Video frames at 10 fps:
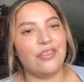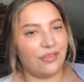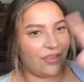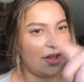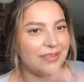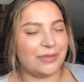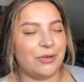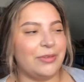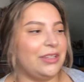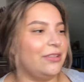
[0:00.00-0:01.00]
Vlogs
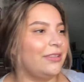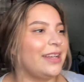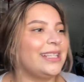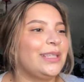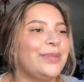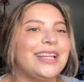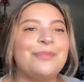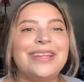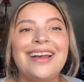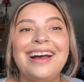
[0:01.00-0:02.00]
will return next week
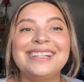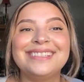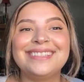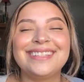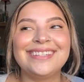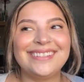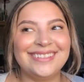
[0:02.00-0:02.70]
because